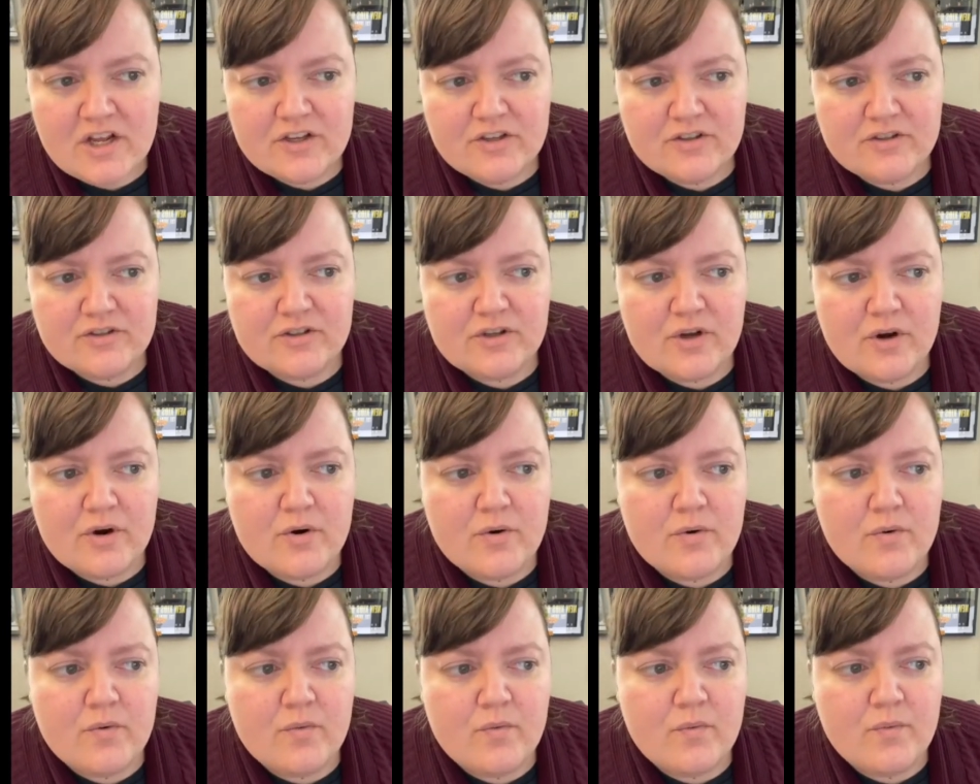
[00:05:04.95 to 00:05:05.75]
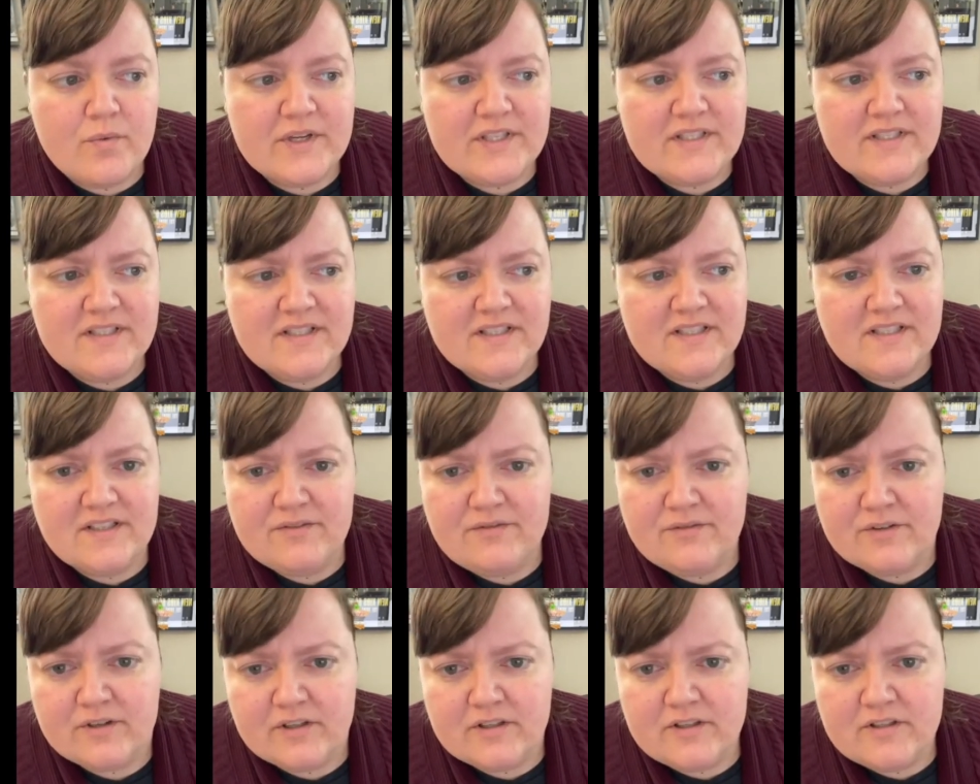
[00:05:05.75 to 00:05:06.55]
So what's the
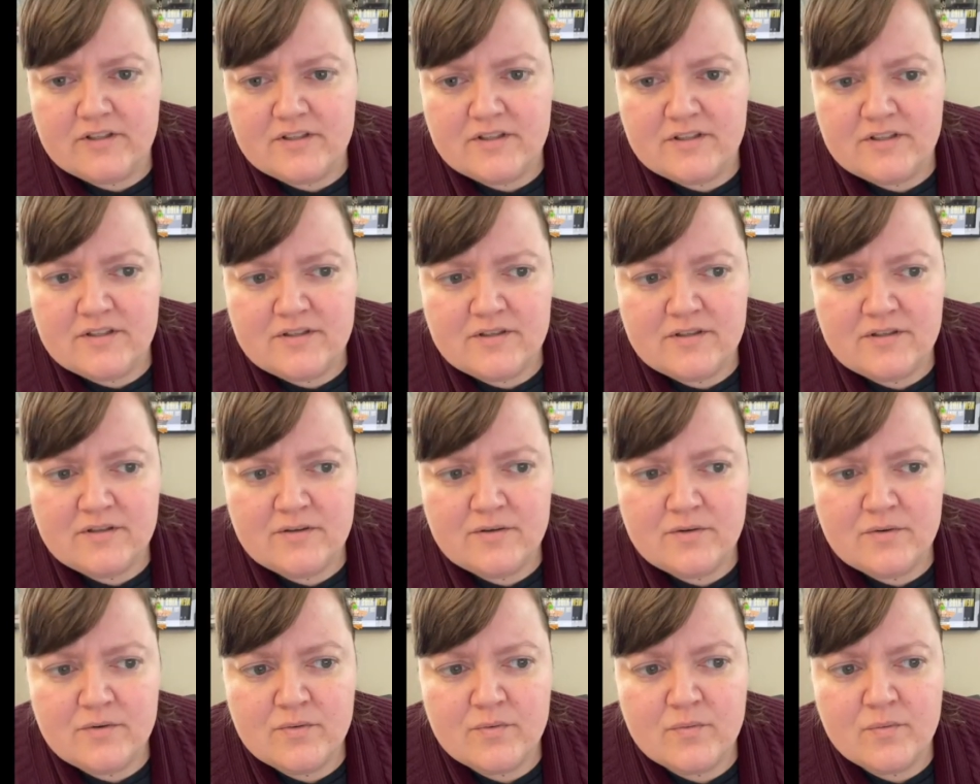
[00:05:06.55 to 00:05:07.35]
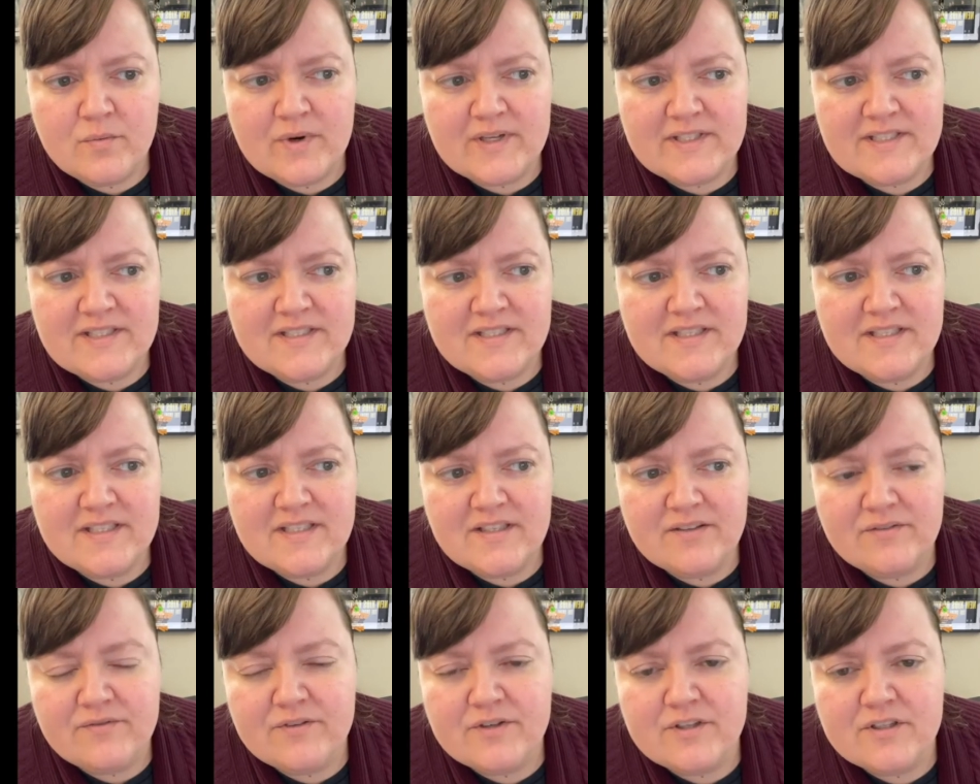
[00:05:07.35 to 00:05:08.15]
difference? What's the
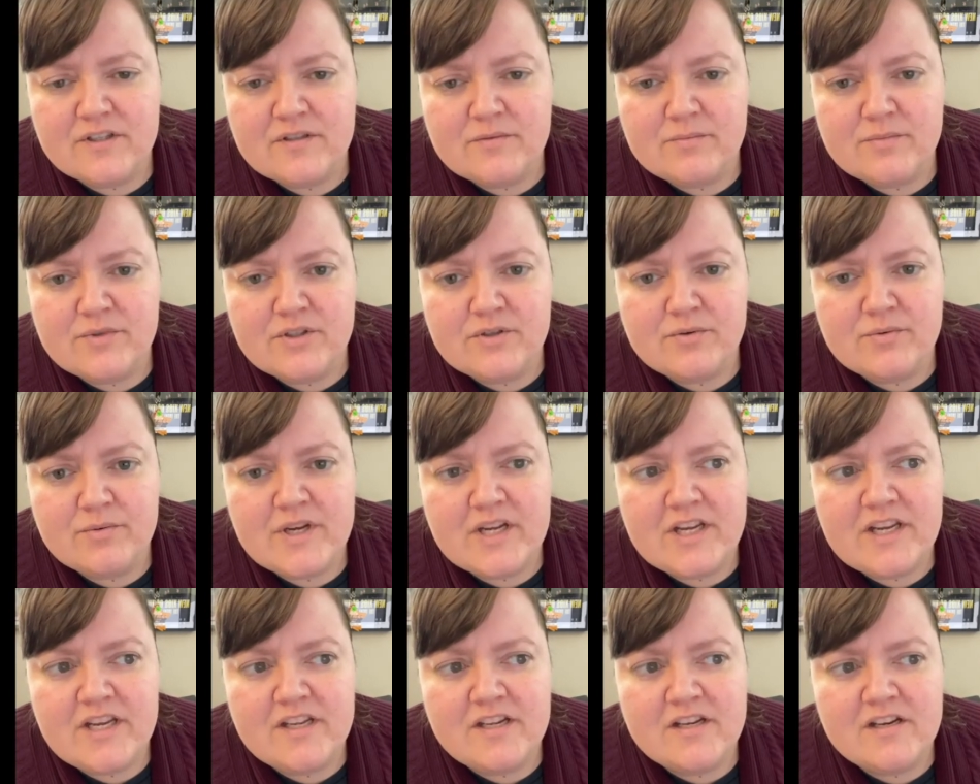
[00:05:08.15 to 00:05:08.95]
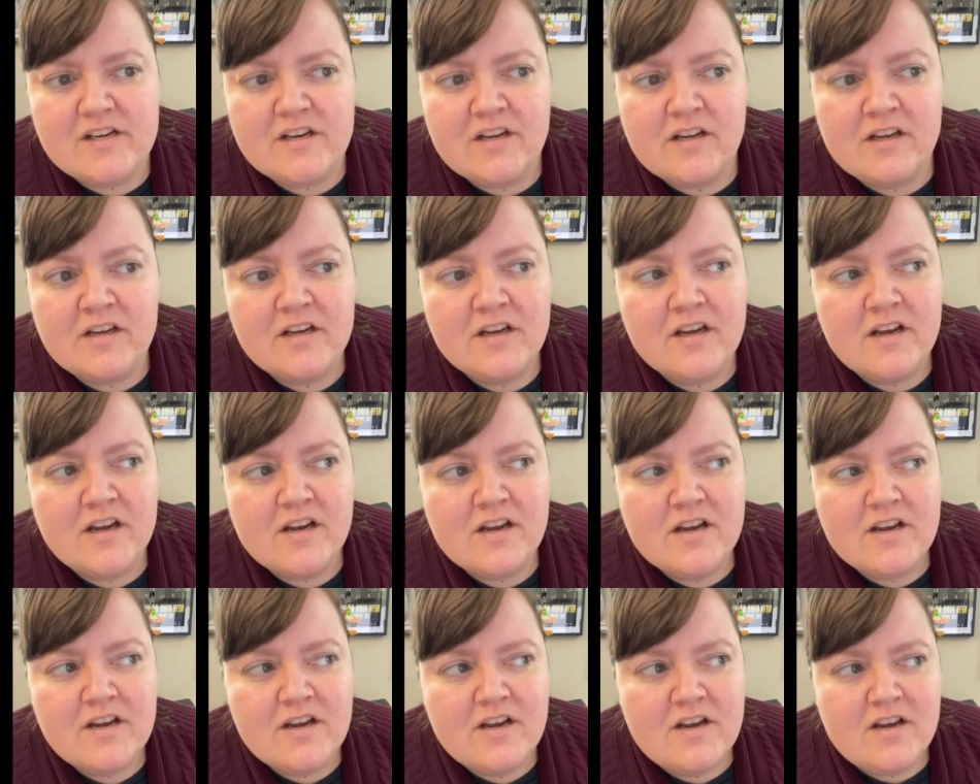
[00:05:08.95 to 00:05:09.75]
difference between
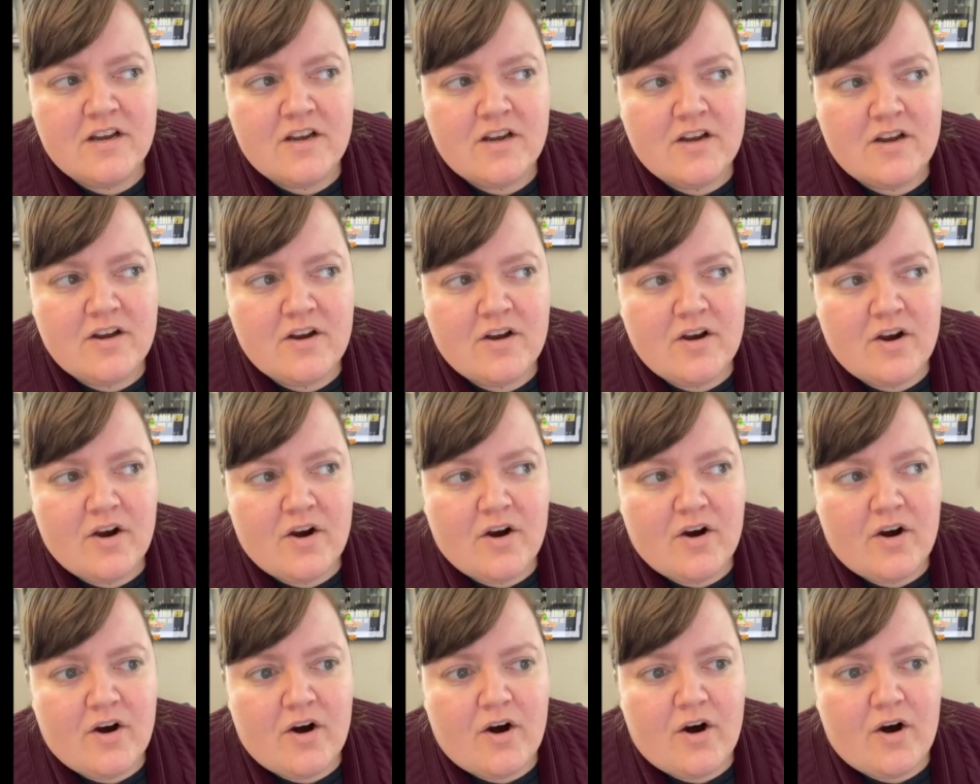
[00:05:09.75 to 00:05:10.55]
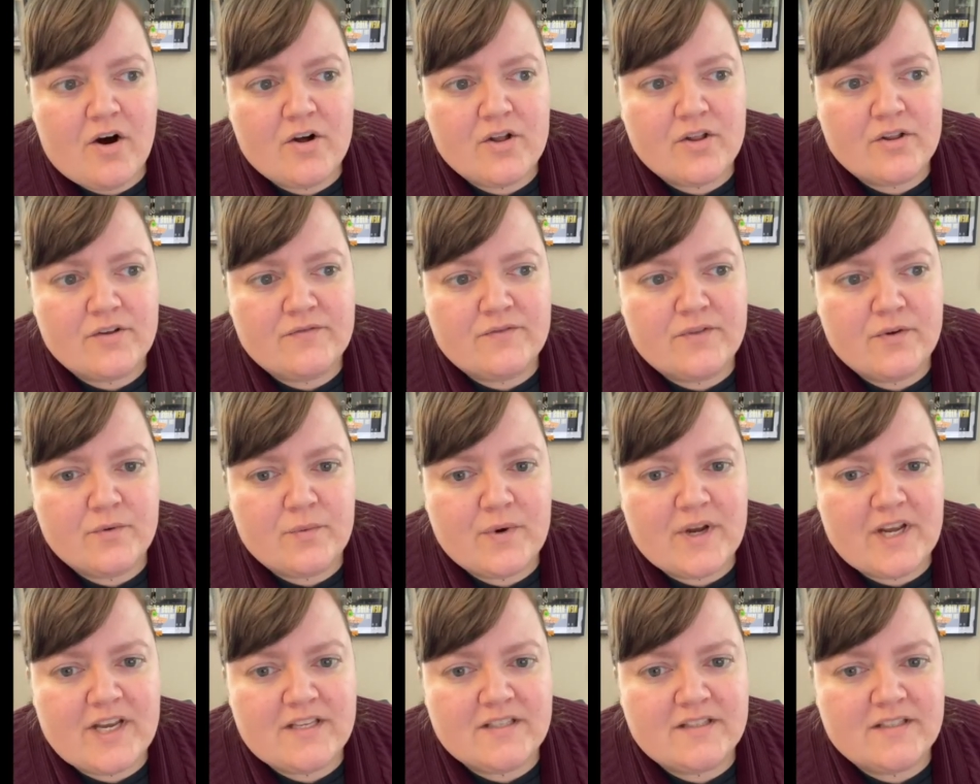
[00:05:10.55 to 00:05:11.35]
all of the
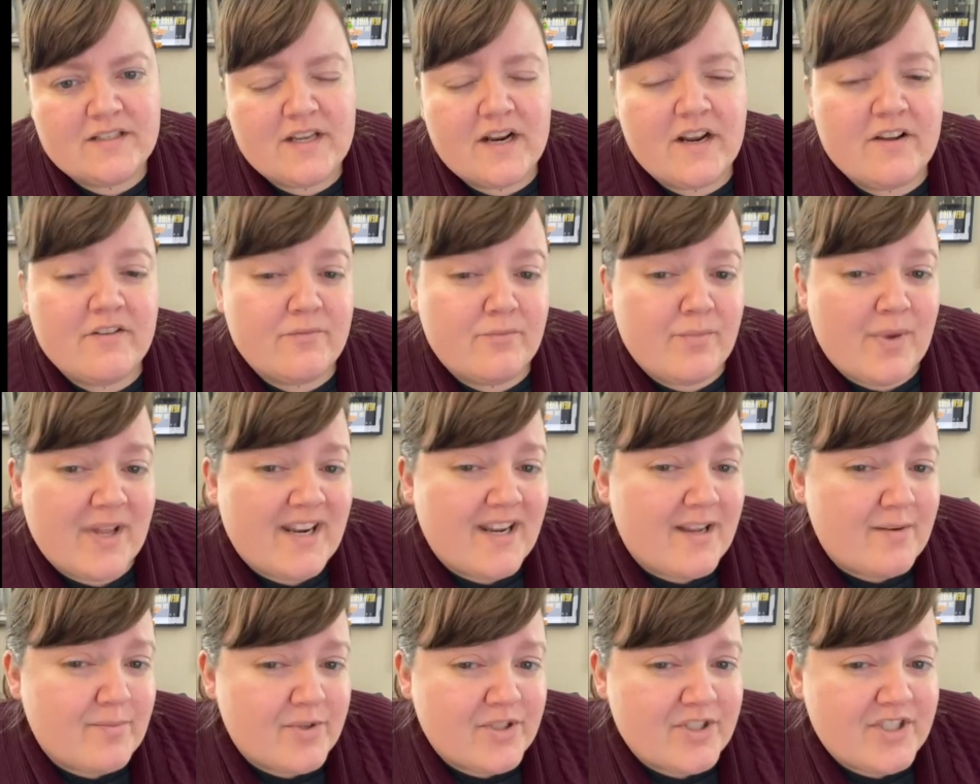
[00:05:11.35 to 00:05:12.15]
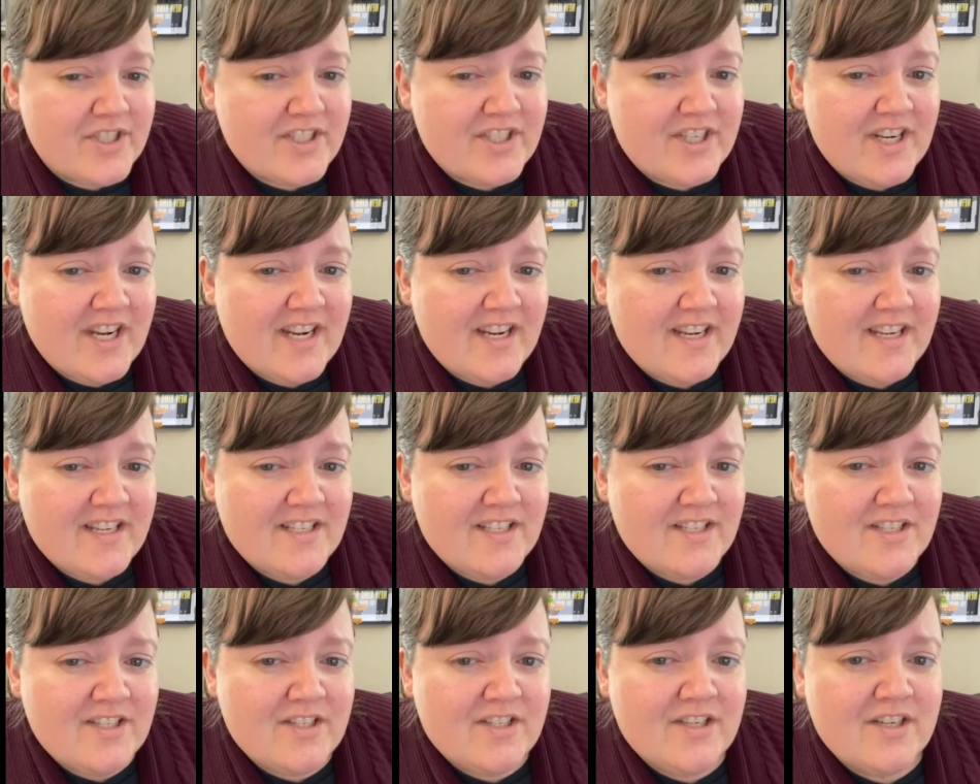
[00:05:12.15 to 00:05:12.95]
ways that I've been able to
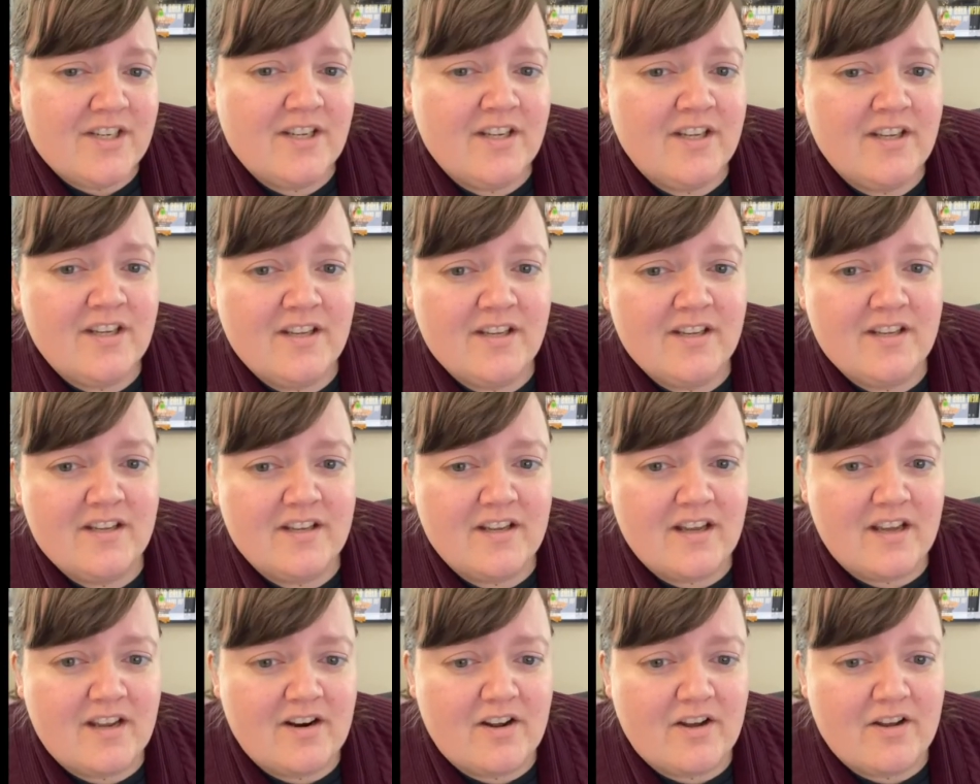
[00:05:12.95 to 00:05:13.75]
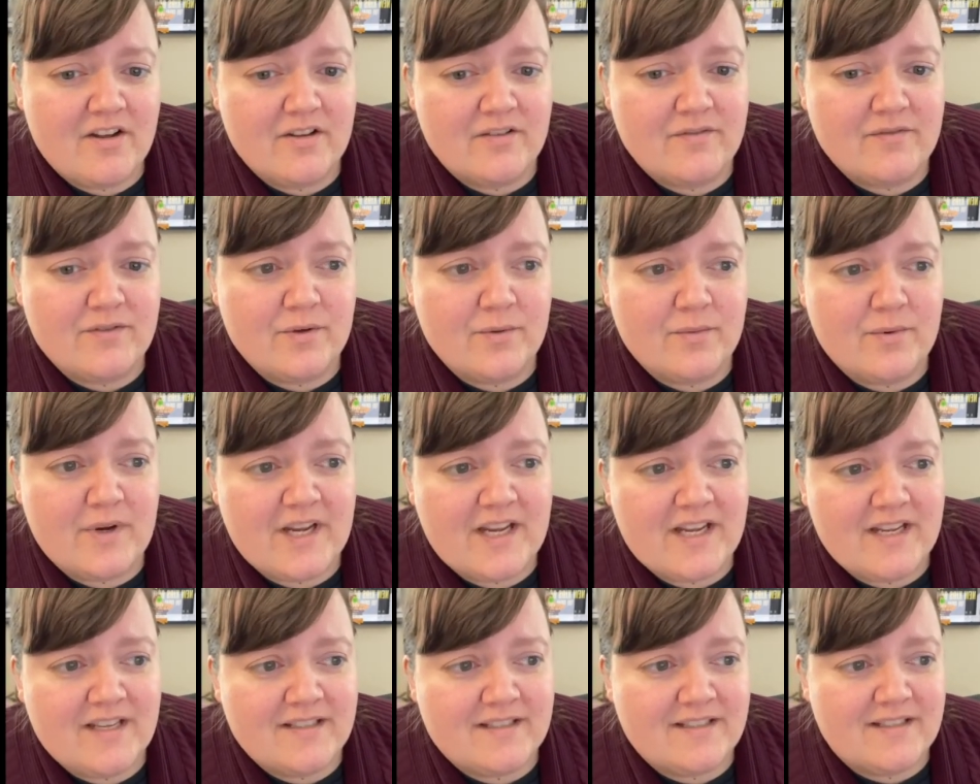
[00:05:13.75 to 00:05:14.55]
change and all of the
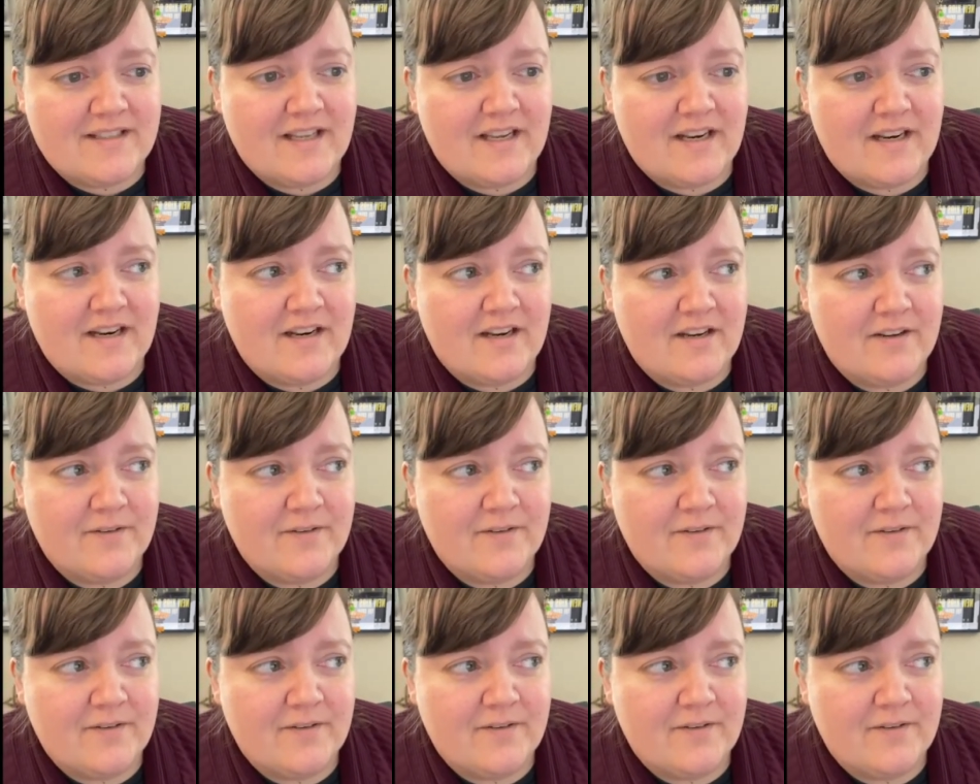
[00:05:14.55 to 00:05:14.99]
ways that